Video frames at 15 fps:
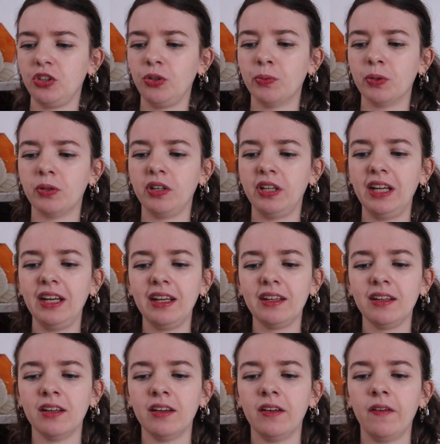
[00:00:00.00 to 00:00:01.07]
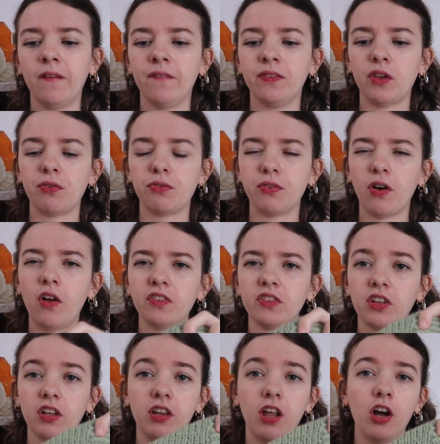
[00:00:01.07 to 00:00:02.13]
you were knitting the
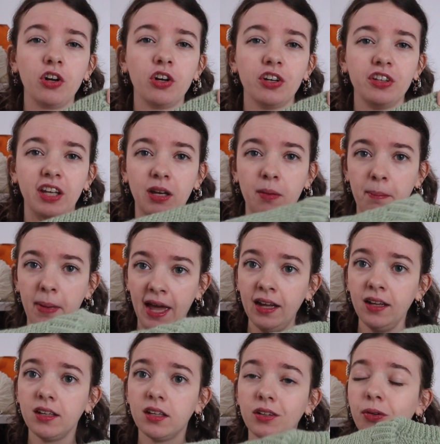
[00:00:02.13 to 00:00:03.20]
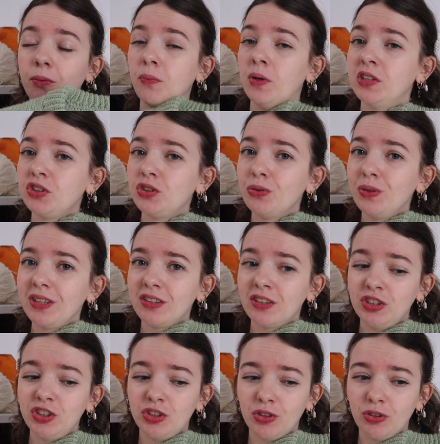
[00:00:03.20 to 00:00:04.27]
front longer than the back whilst doing
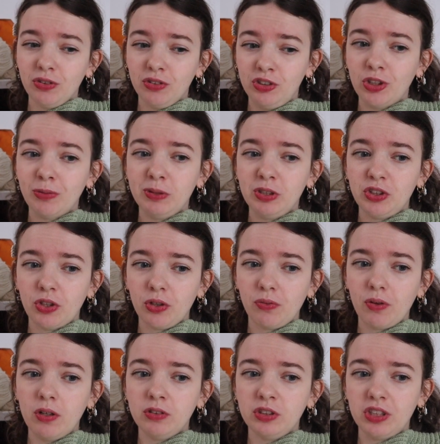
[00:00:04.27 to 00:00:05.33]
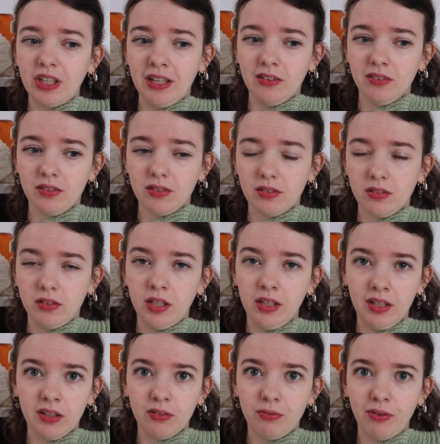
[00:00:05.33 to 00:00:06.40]
the German short rows and
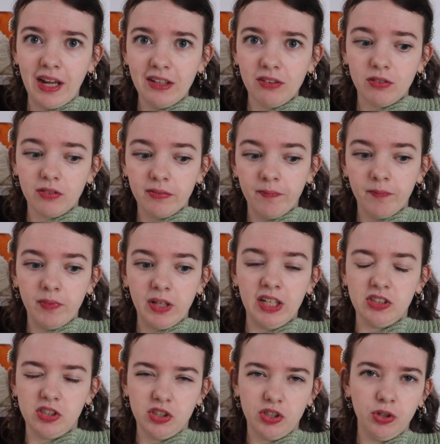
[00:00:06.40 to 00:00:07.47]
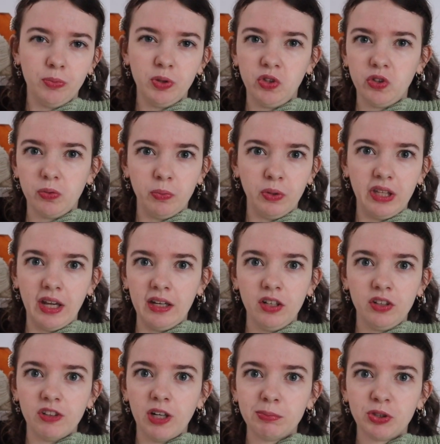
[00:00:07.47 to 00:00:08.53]
knitting it flat as you would with any
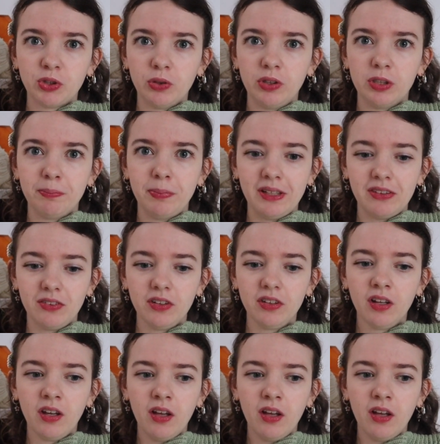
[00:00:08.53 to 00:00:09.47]
drop shoulder pattern.